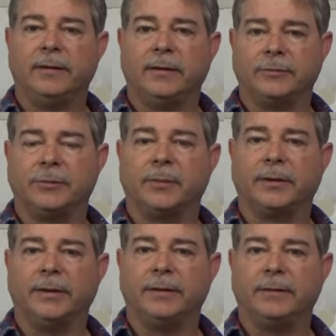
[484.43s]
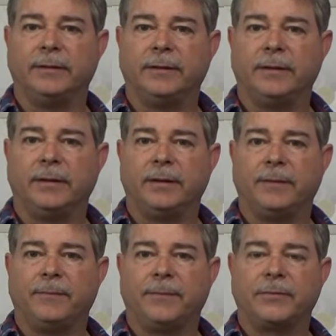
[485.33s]
of super clean.
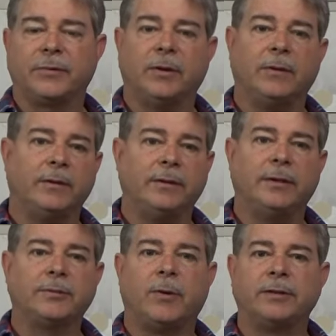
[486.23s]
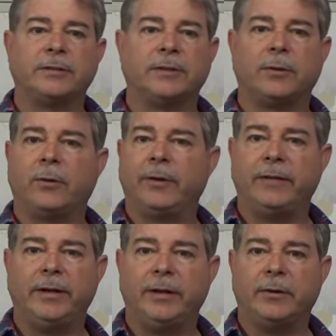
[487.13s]
So let's watch this little quick
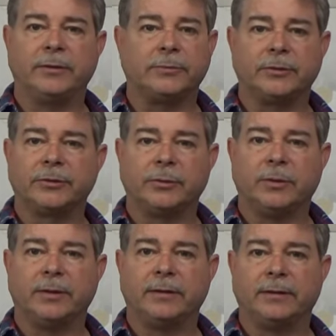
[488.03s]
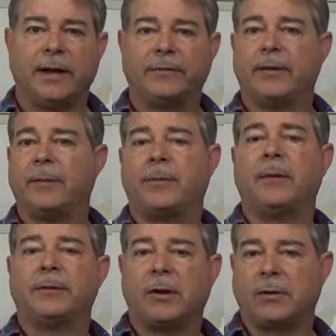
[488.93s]
video. It's real short. I've
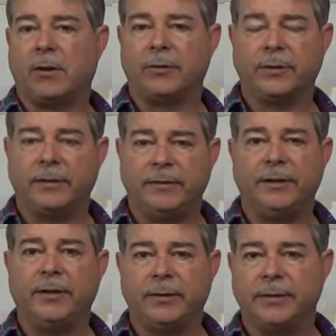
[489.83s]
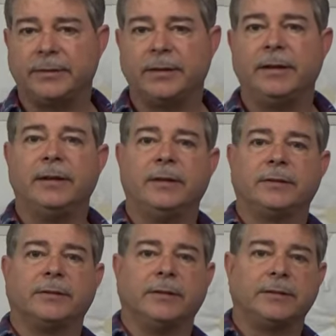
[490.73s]
probably talked longer than the video is.
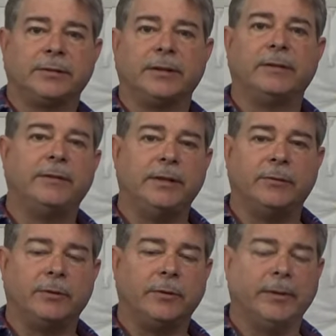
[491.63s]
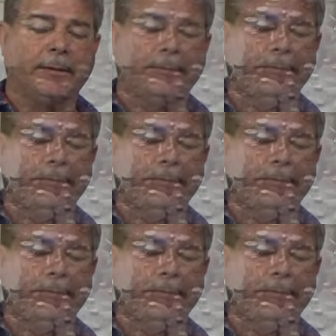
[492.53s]
So let's look at the video real quick.